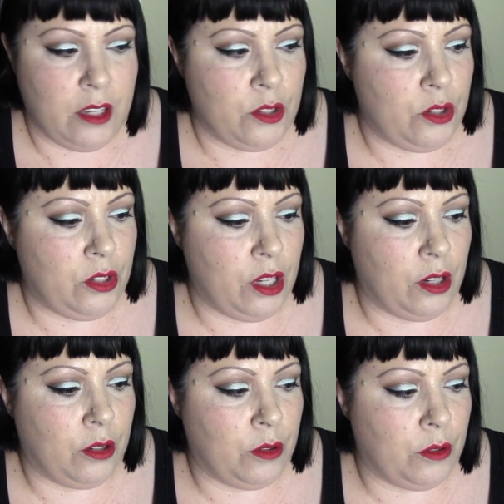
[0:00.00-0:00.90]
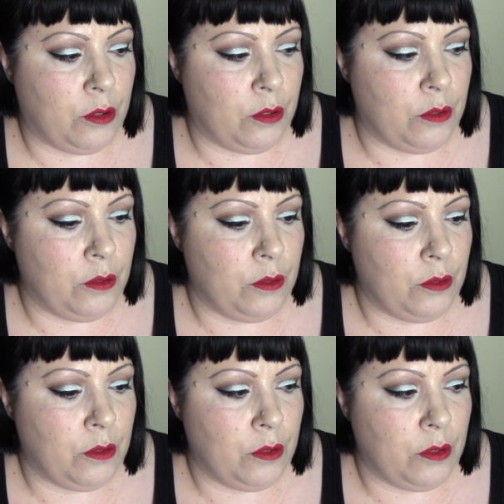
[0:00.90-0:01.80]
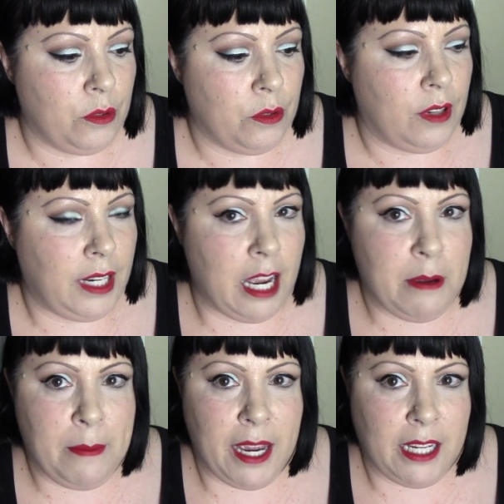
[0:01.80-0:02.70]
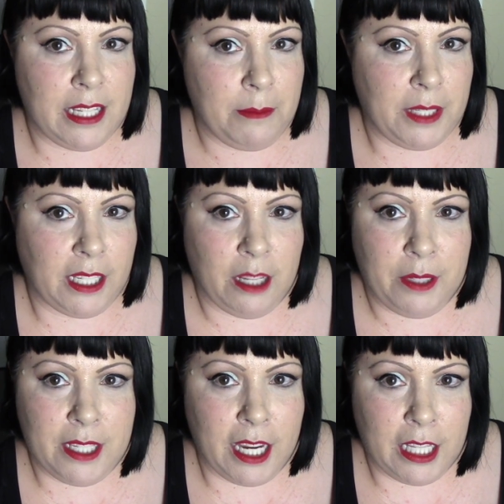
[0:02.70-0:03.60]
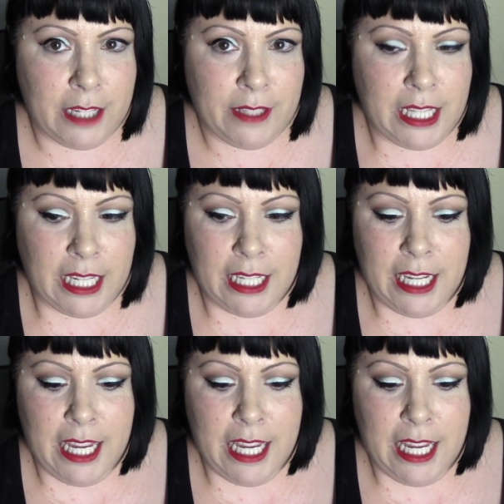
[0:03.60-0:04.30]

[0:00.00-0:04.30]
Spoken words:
So now my bag is empty and I'll recycle everything.